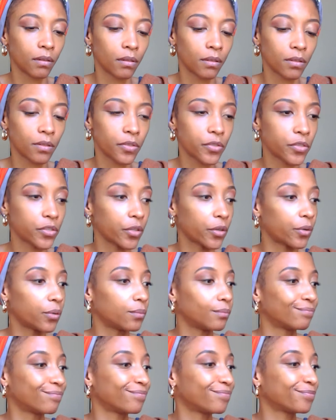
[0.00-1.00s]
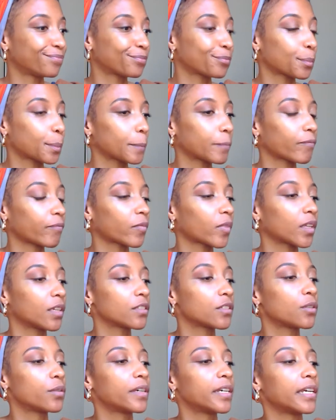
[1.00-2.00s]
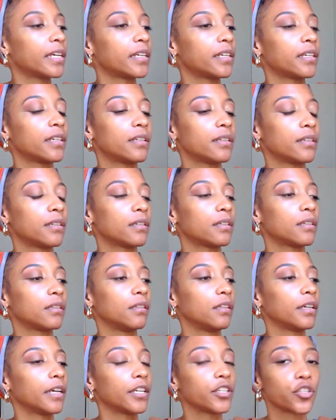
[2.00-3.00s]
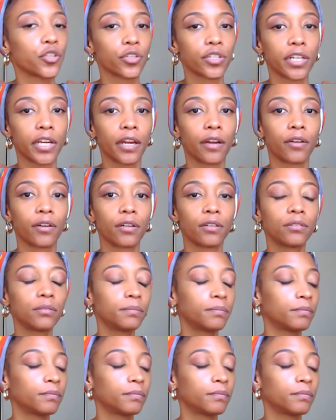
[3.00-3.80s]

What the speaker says: So, let's go ahead and look at your tarot.